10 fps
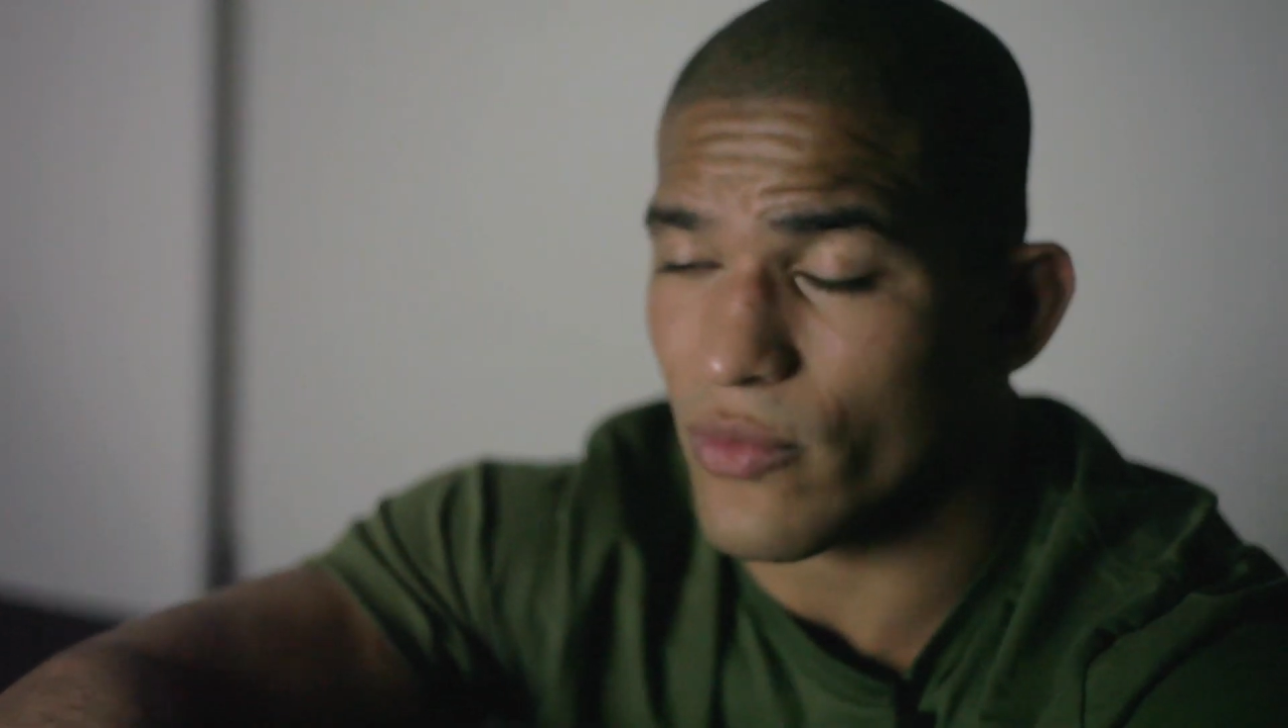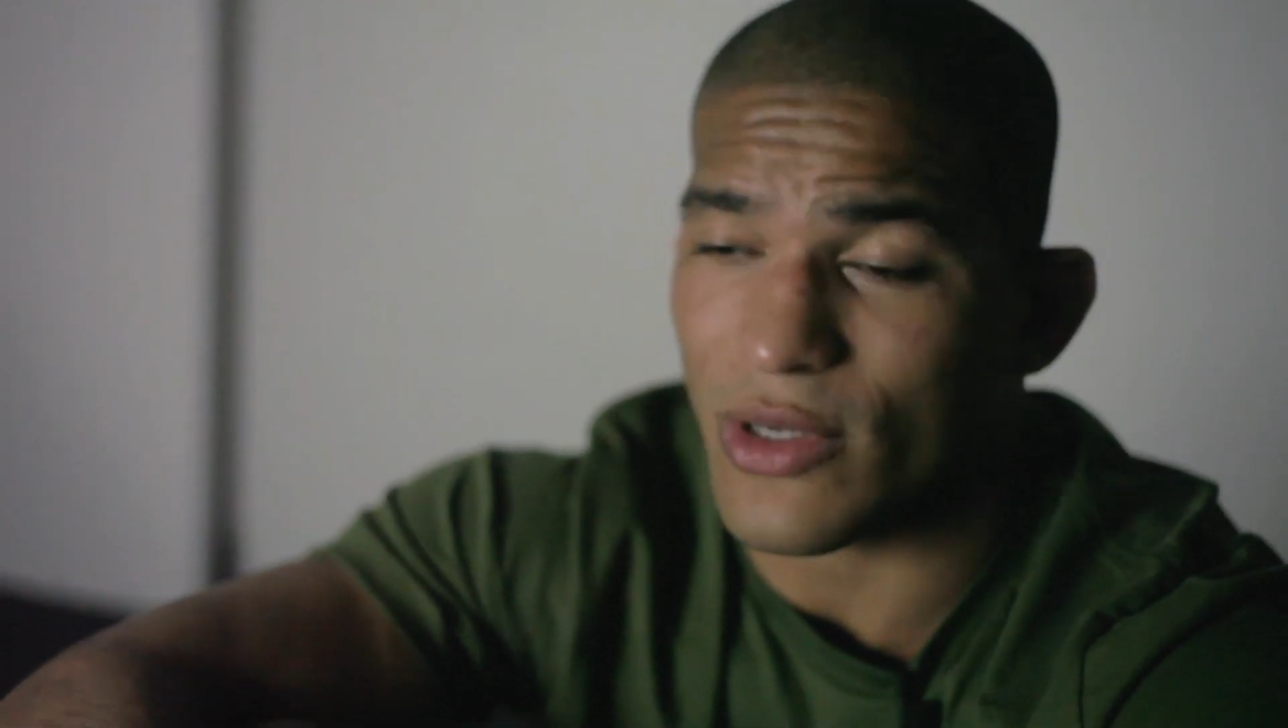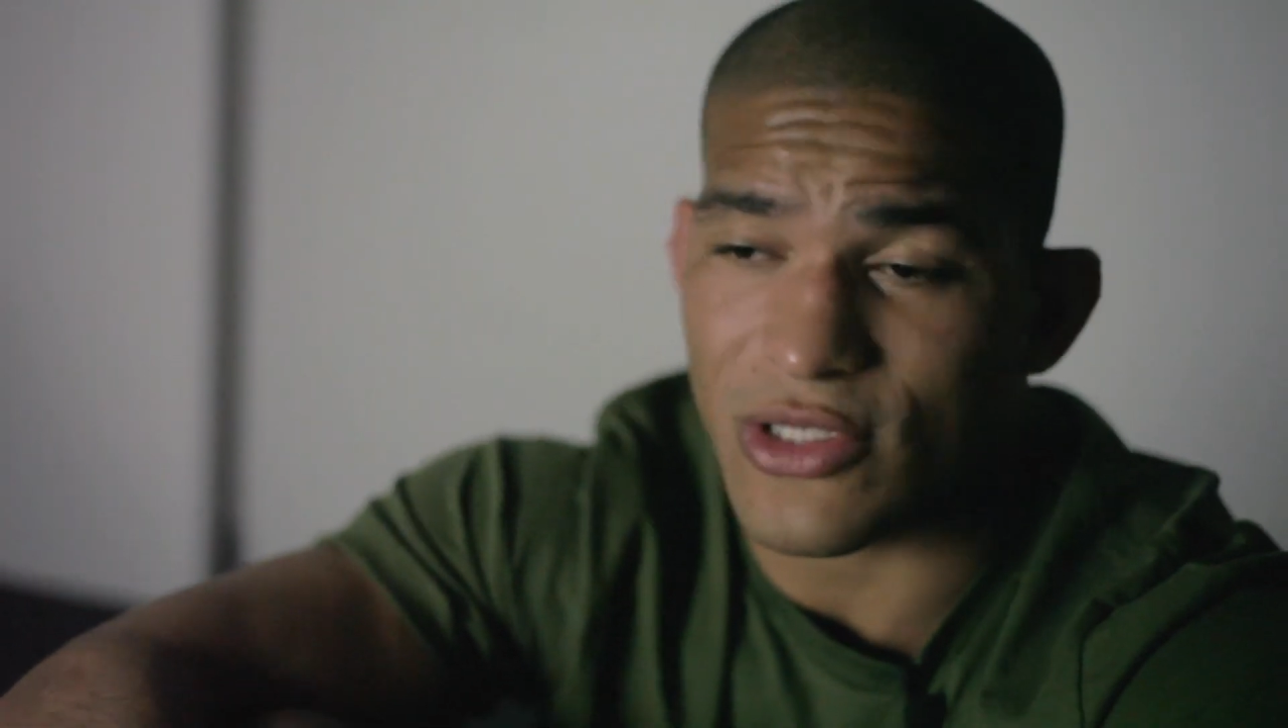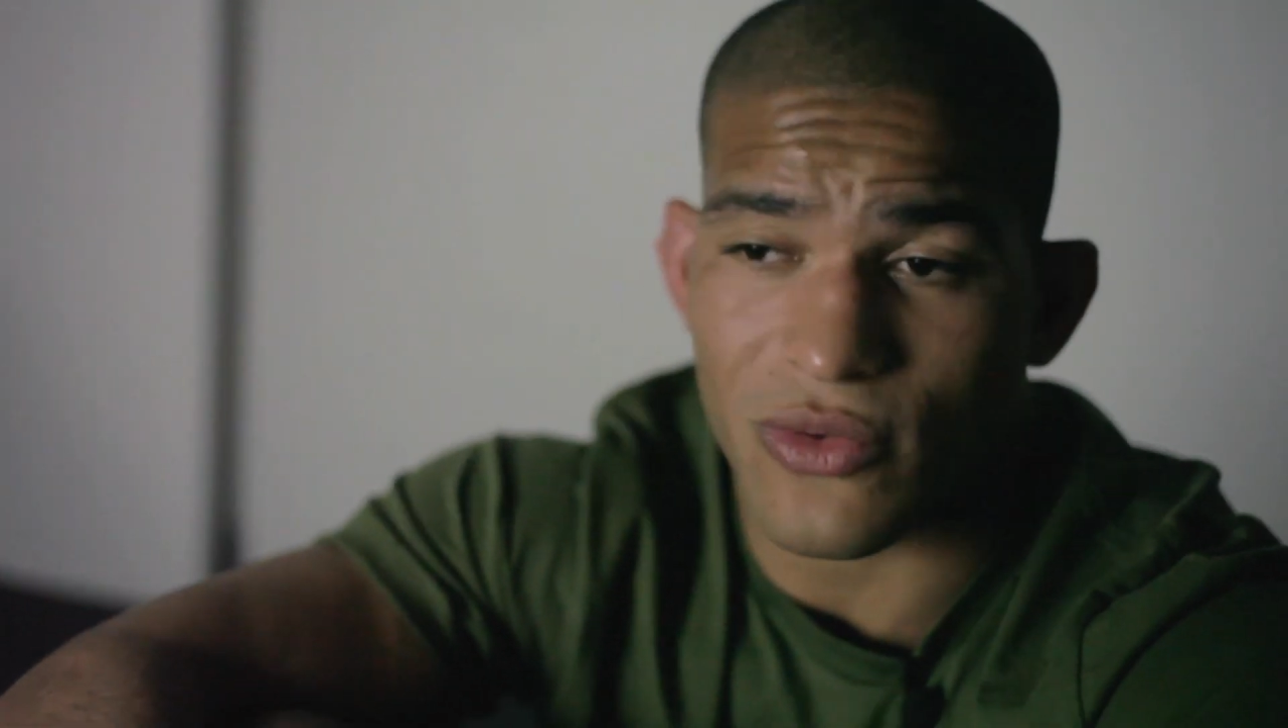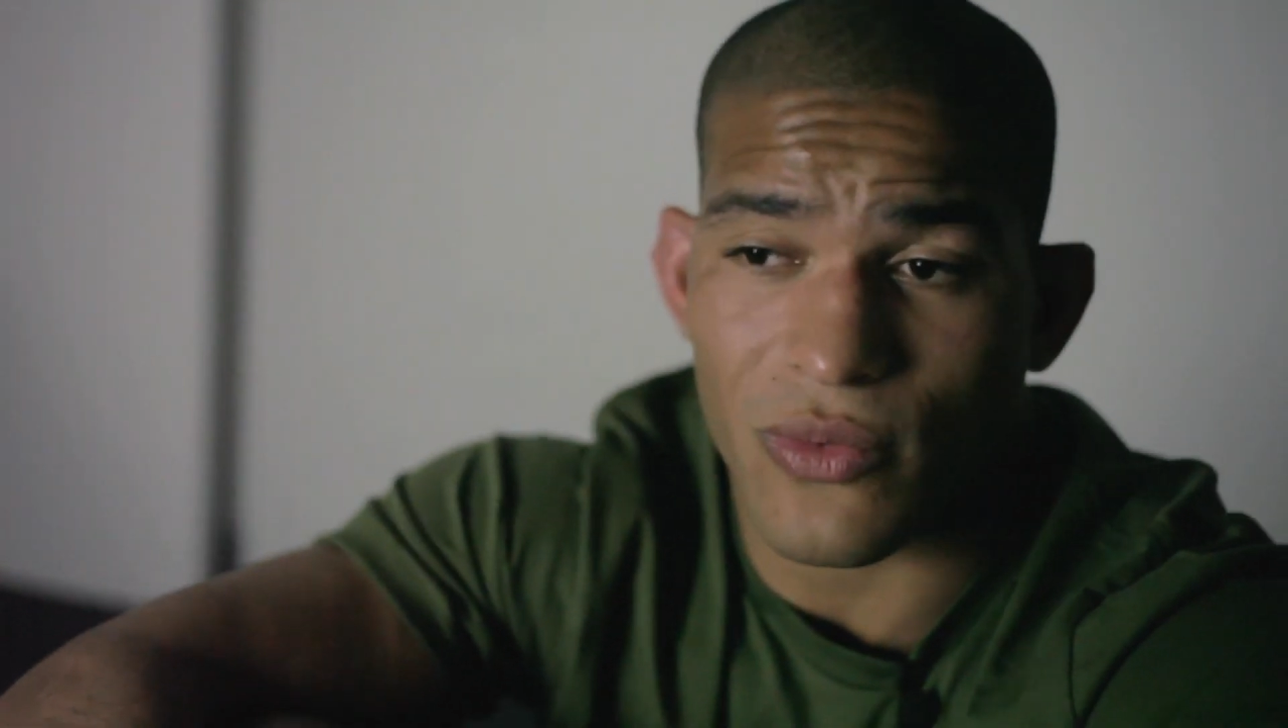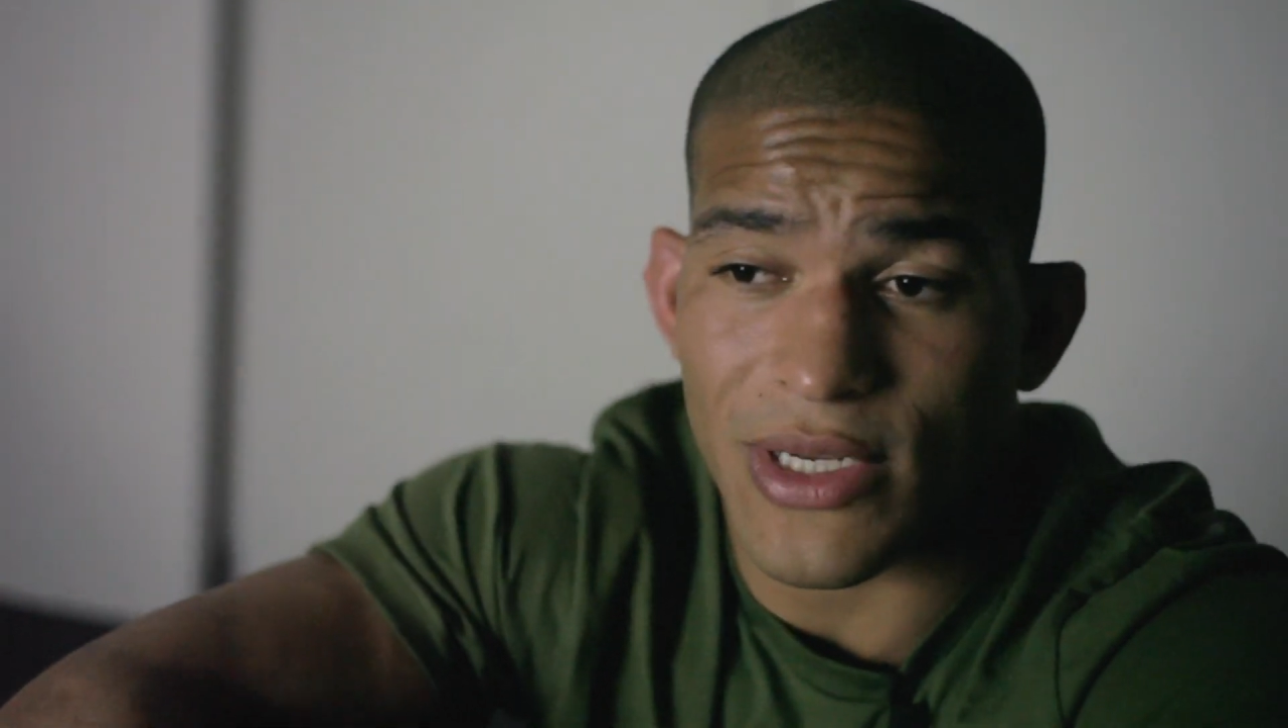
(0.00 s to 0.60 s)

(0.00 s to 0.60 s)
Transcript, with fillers: what you